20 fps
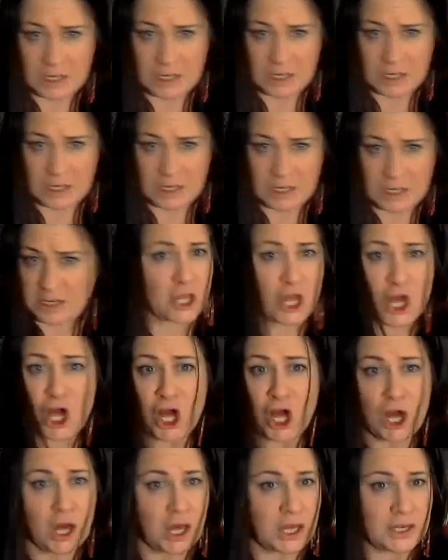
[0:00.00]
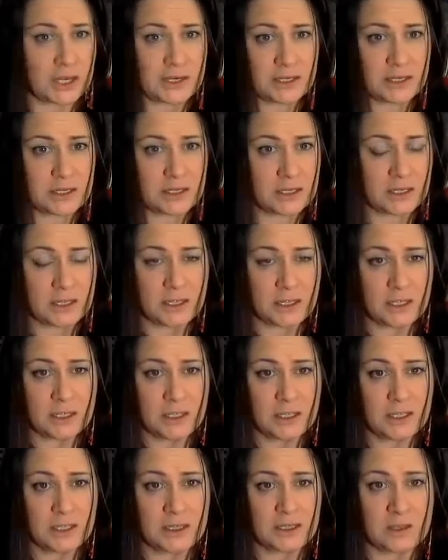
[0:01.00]
It isn't God
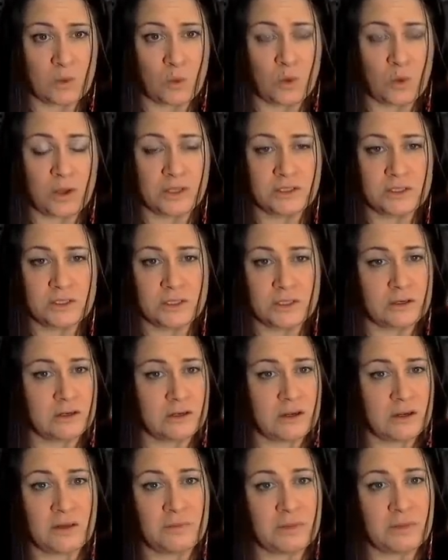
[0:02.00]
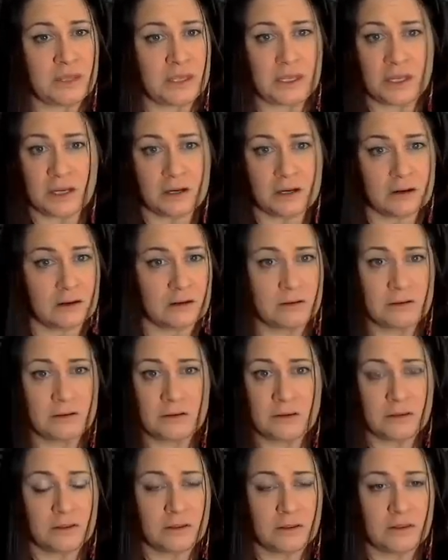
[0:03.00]
that wants you to not be here.
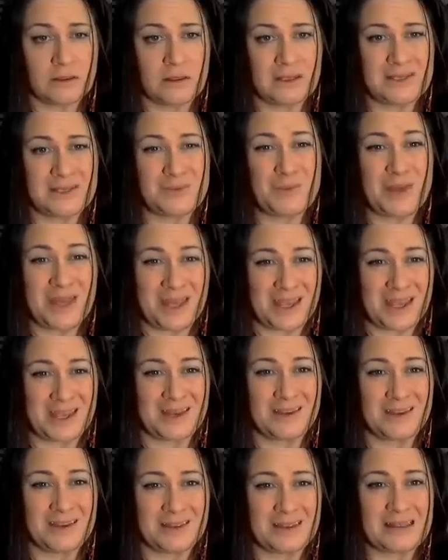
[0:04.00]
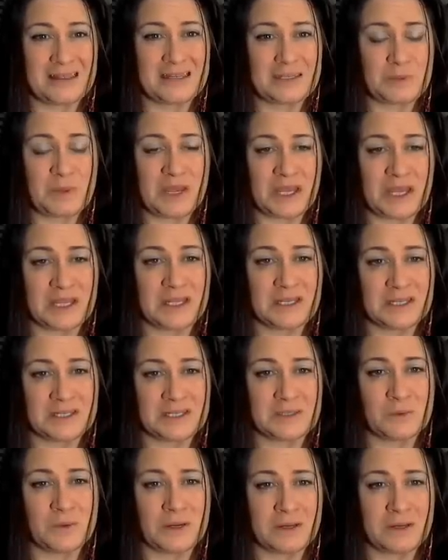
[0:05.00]
It's pain. It's pain that
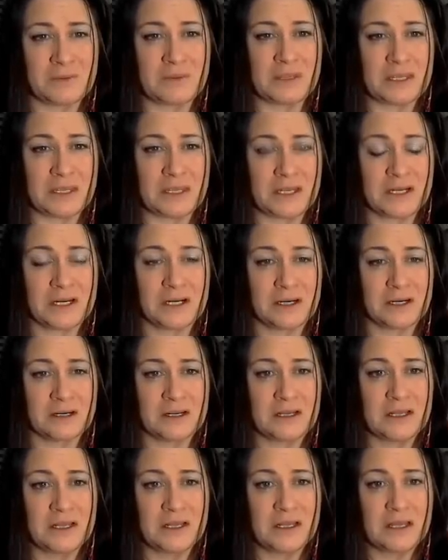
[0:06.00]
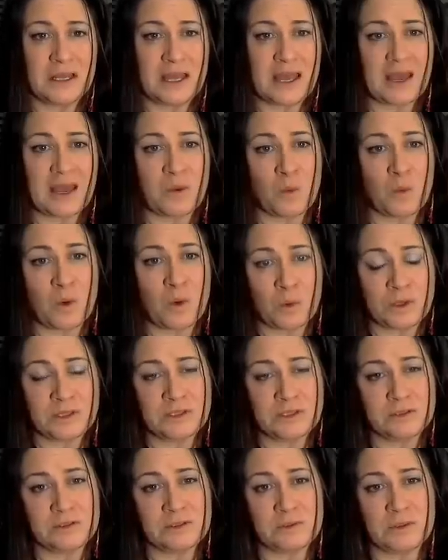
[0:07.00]
doesn't want to be here. And what we
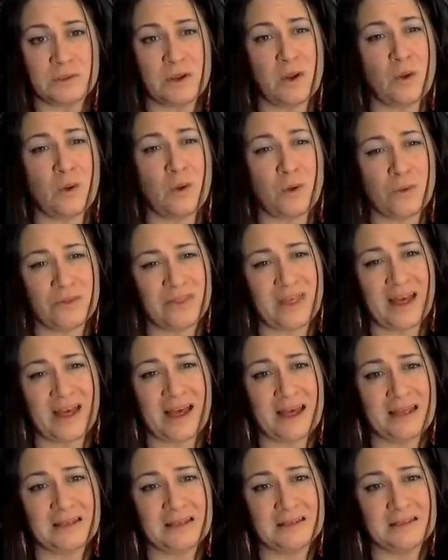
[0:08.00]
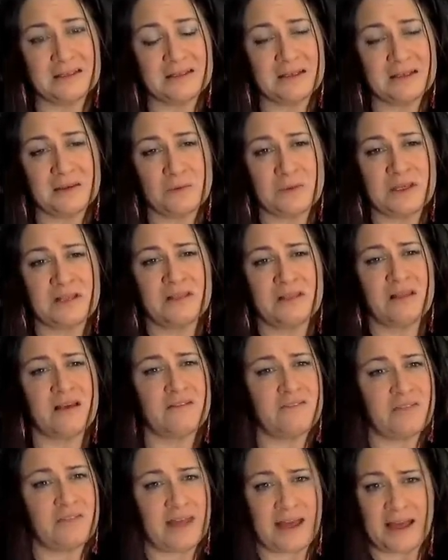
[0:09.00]
do is we hold that, and we
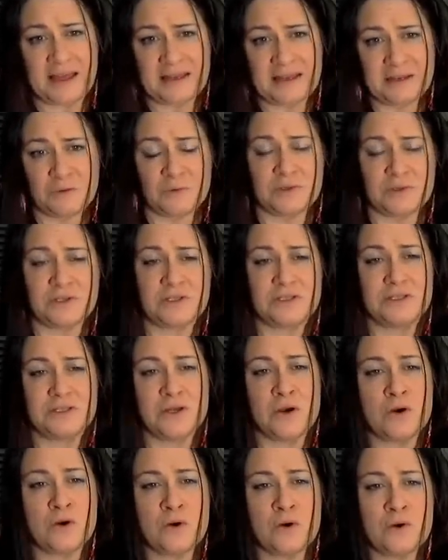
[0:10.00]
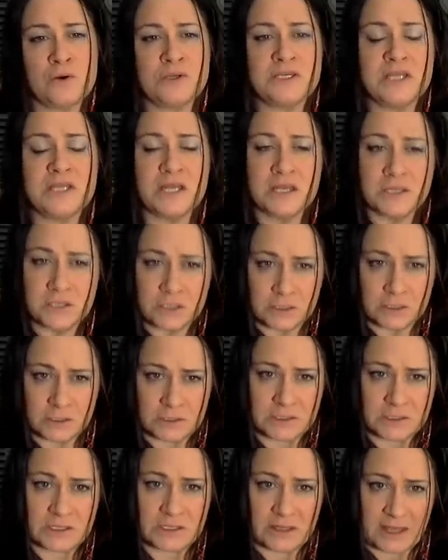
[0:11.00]
love that, and we're so tender
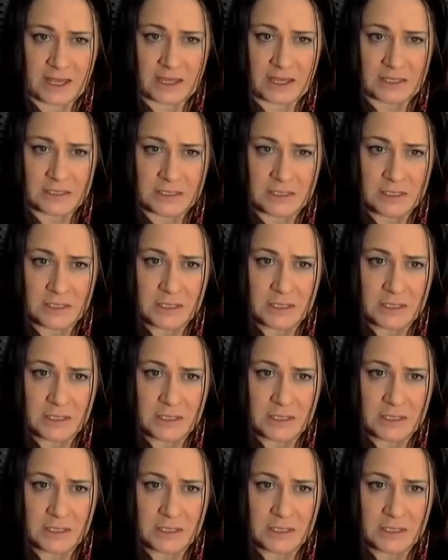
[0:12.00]
to that.